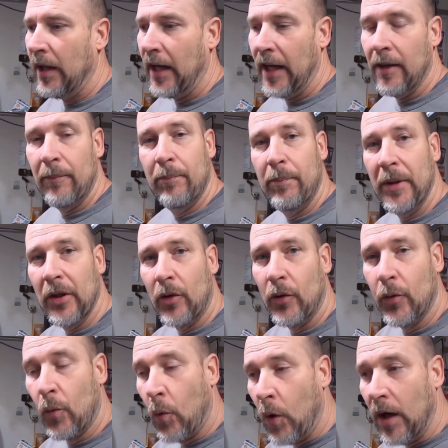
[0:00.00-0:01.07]
and build
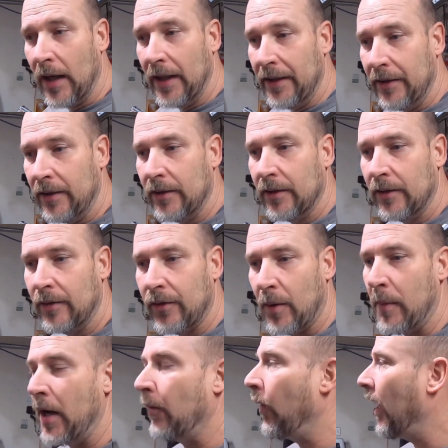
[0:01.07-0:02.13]
one for
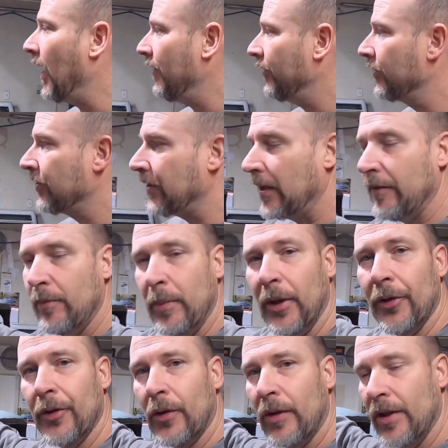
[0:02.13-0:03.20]
my wife instead of
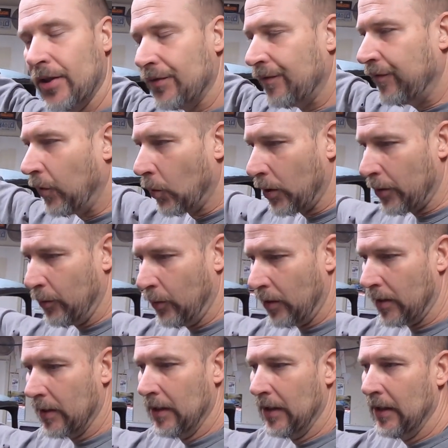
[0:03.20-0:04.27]
building her this
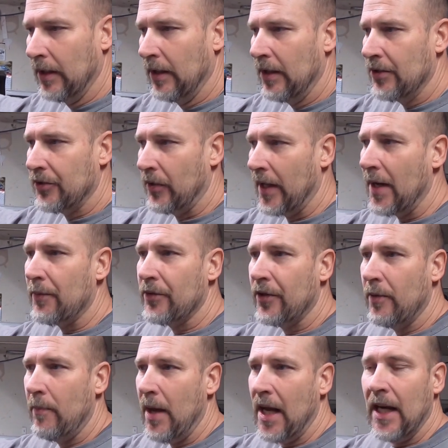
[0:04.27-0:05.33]
four-door. So that was
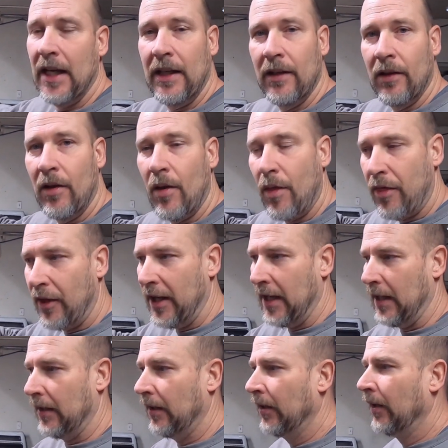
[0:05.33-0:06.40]
the main
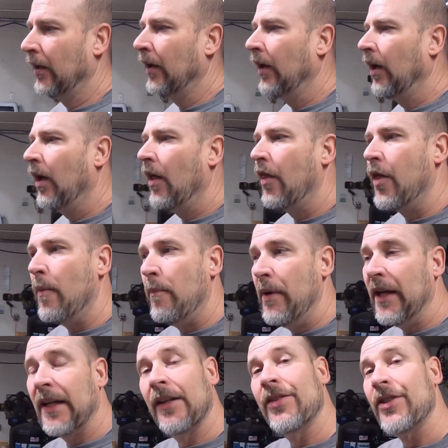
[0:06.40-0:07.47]
thing. The
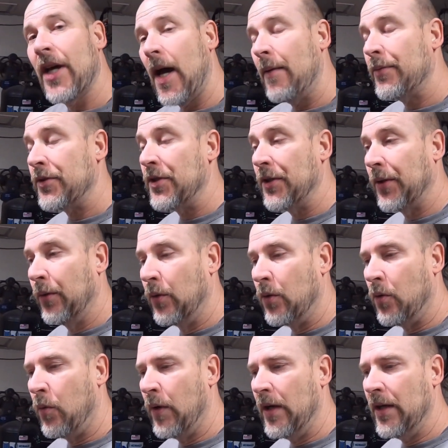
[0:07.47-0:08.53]
biggest
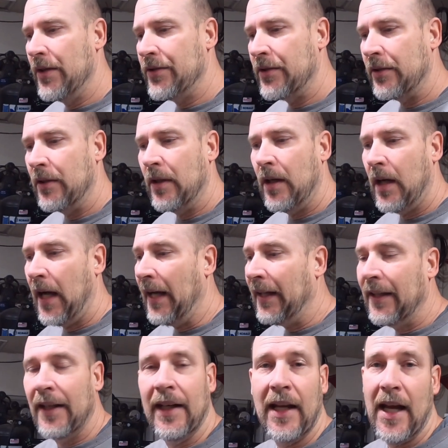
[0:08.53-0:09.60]
obstacle was I
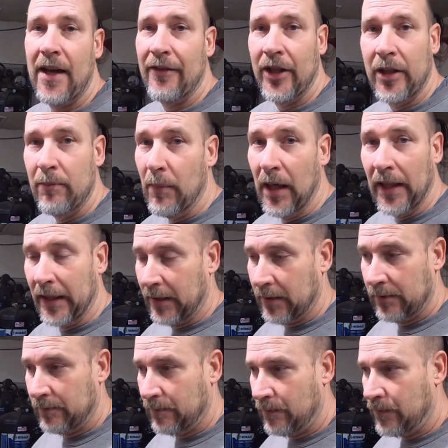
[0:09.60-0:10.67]
didn't have any money.
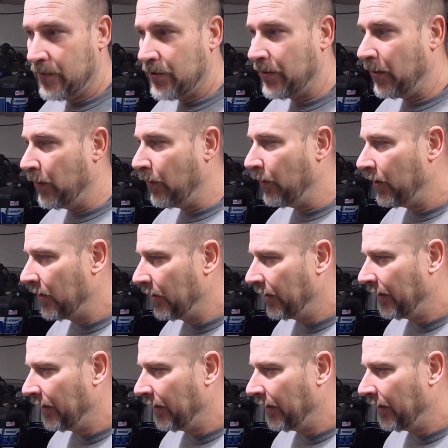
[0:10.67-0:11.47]
So